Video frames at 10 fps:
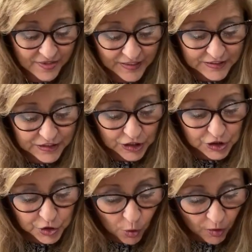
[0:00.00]
this
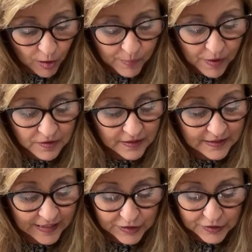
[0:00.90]

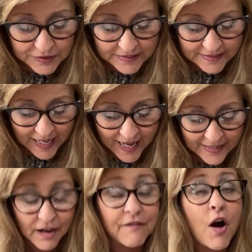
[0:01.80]
adorable little set
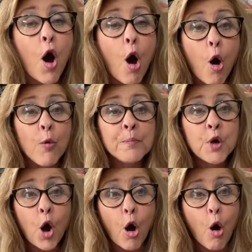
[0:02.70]
of
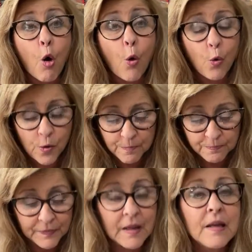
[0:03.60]
Homco
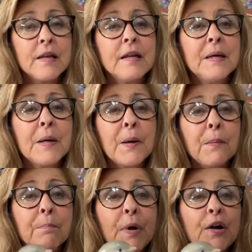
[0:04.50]

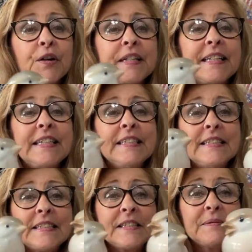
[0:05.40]

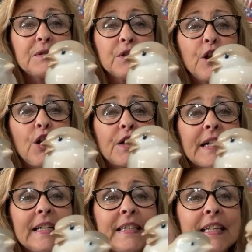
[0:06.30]
birdies. Look
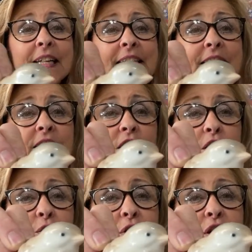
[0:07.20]
at these
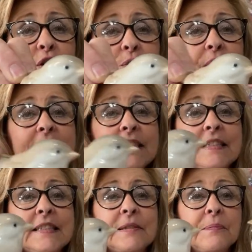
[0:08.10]
little
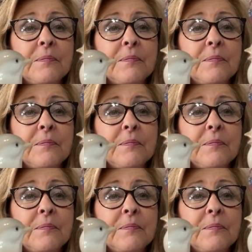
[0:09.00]
cuties.